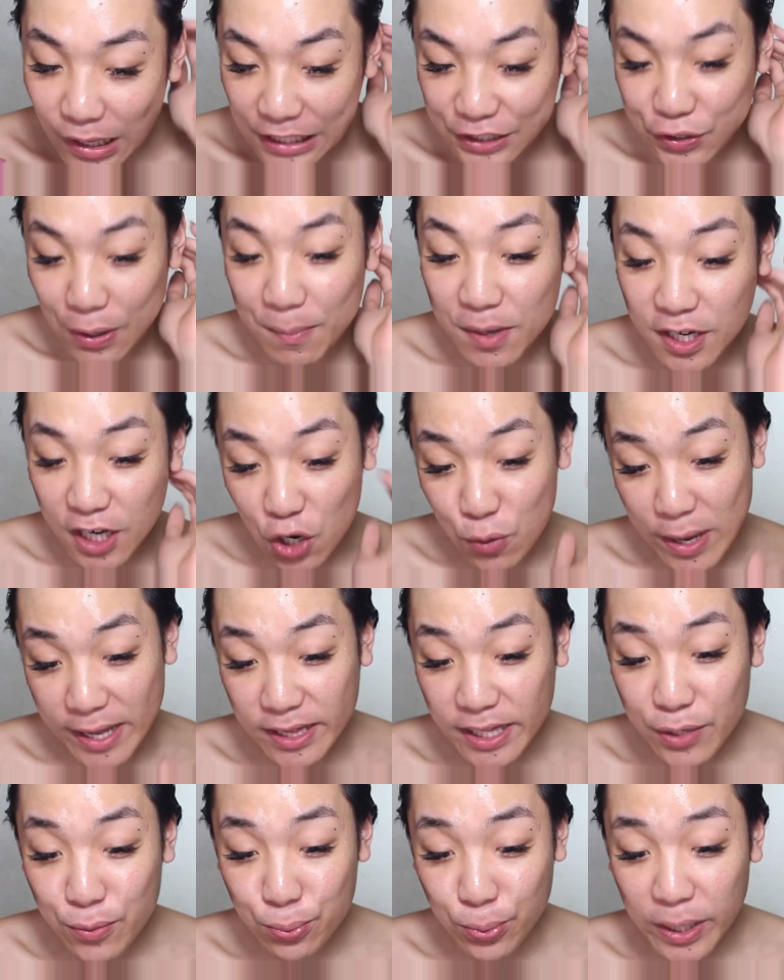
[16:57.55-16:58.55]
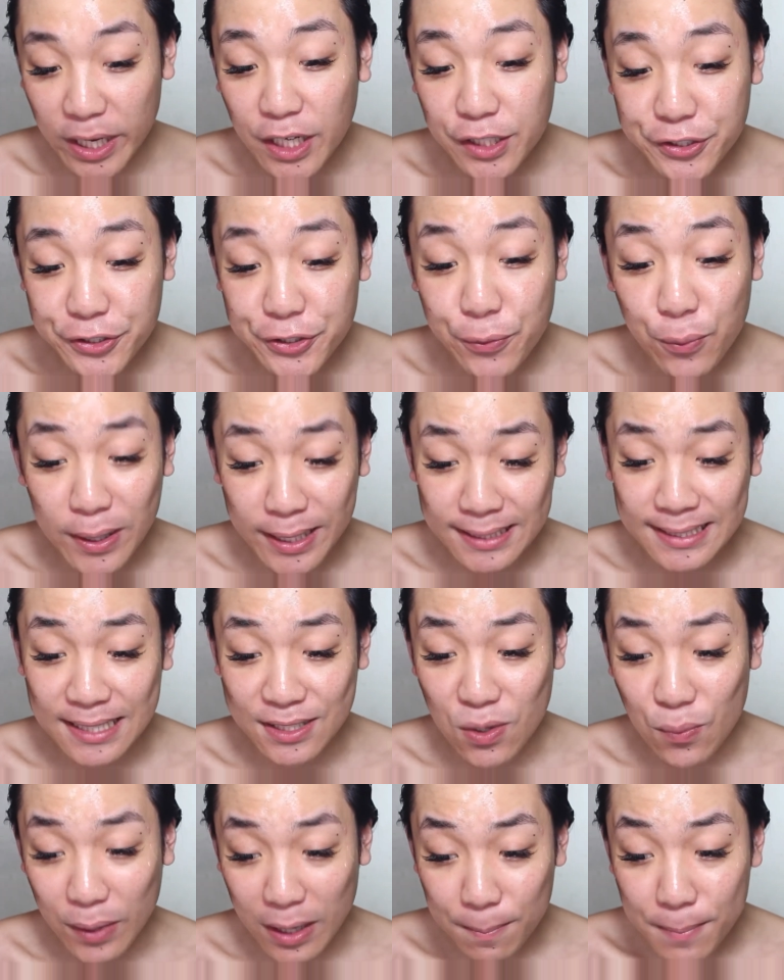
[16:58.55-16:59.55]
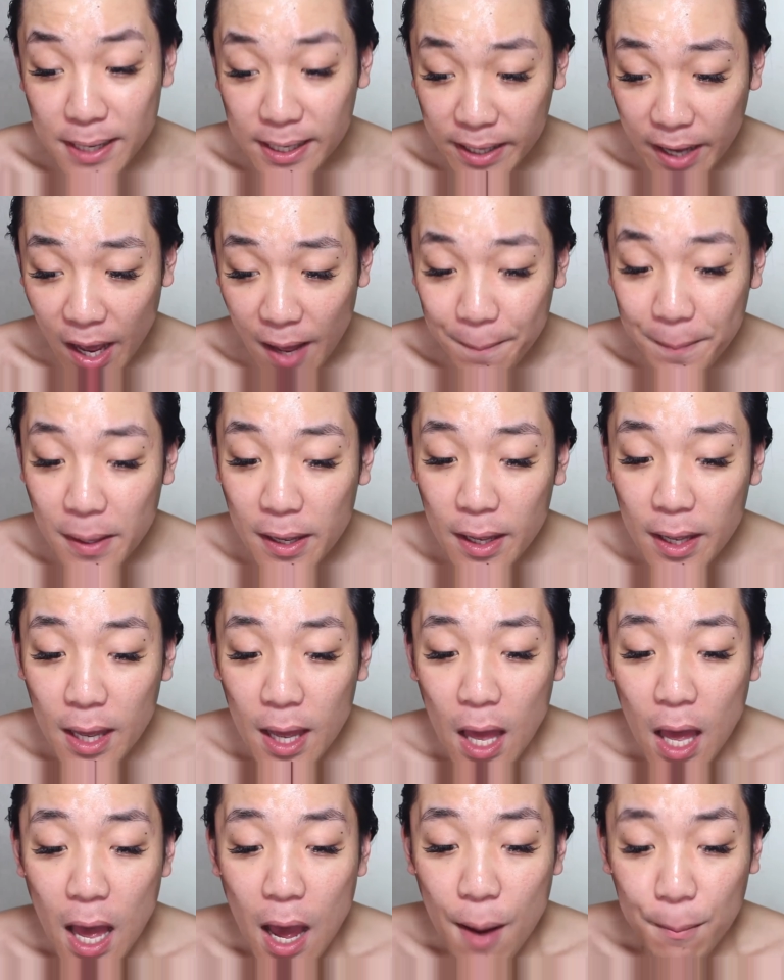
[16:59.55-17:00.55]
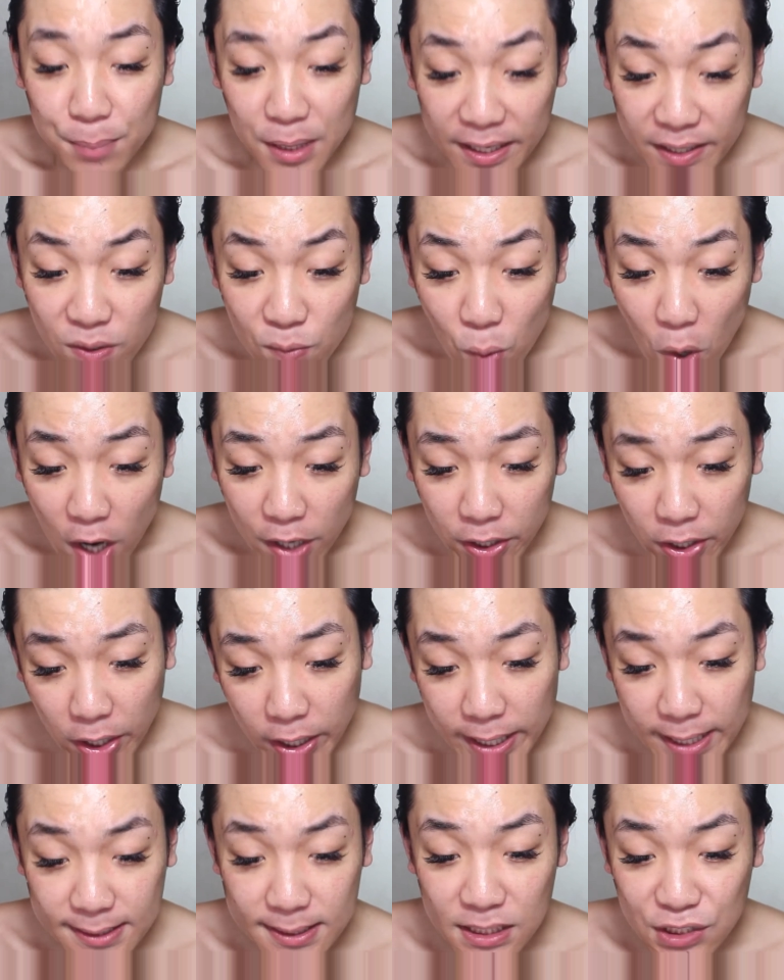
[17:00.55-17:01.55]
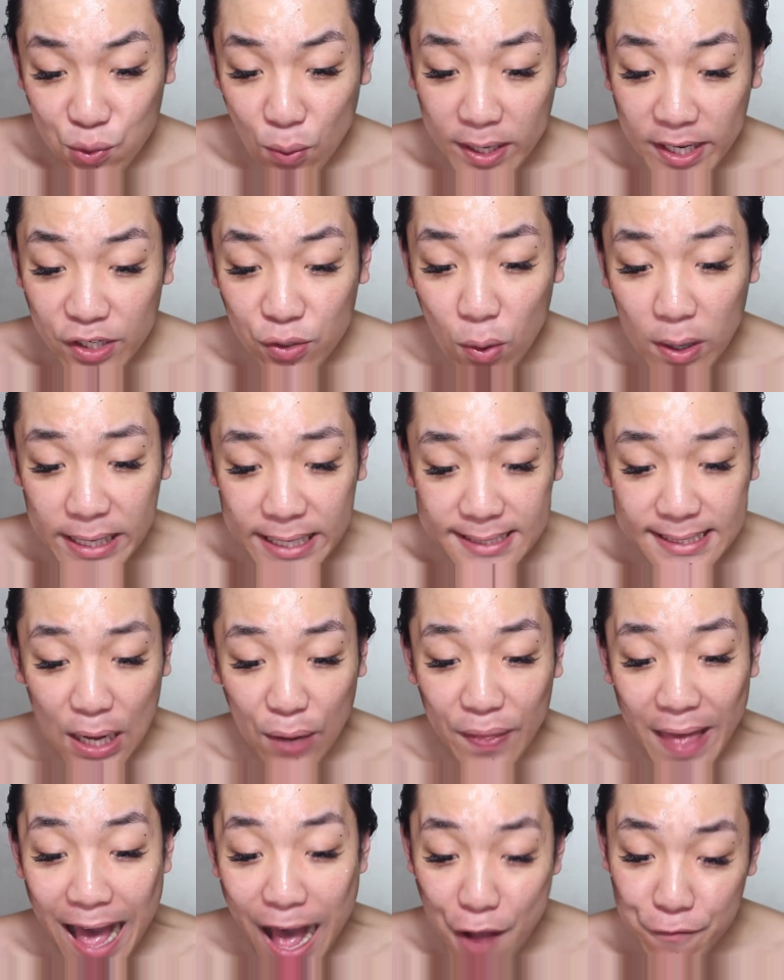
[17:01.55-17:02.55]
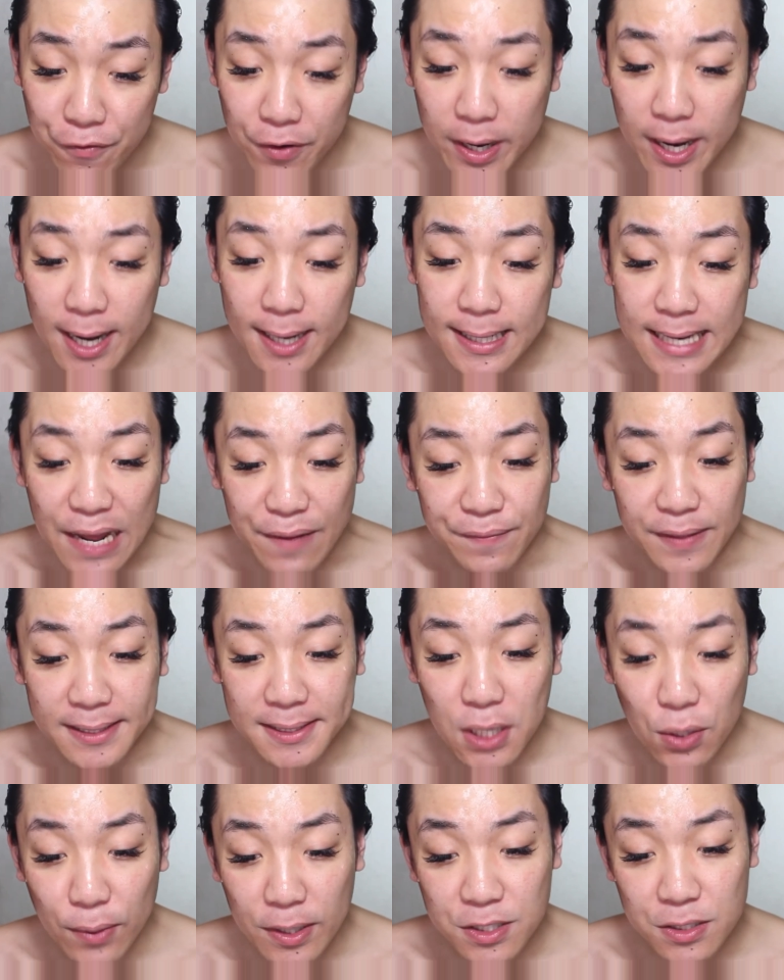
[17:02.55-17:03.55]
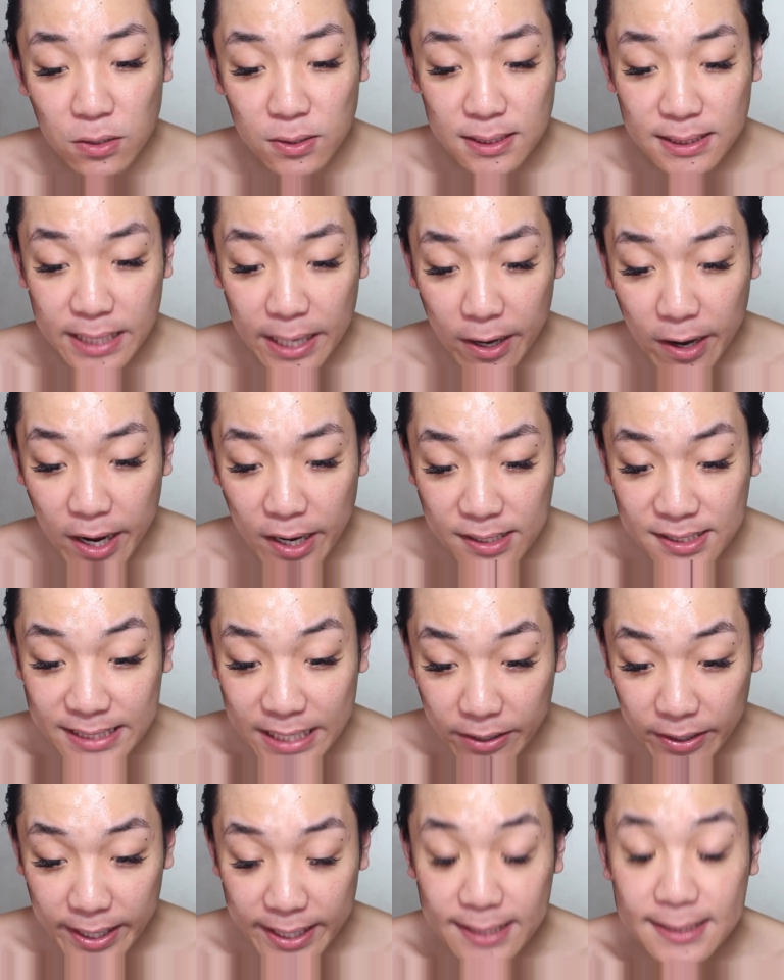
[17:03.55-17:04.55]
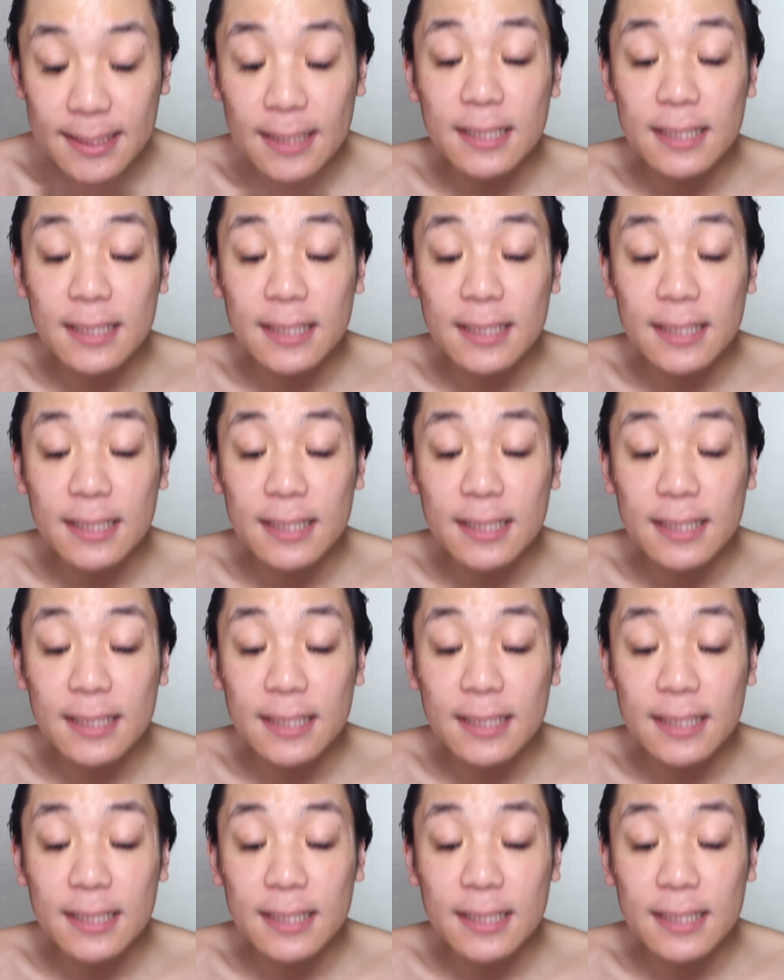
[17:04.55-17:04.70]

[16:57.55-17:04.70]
So I'm going to quickly read you what it says on Wikipedia. Blood and Water is a 2020 South African Netflix original series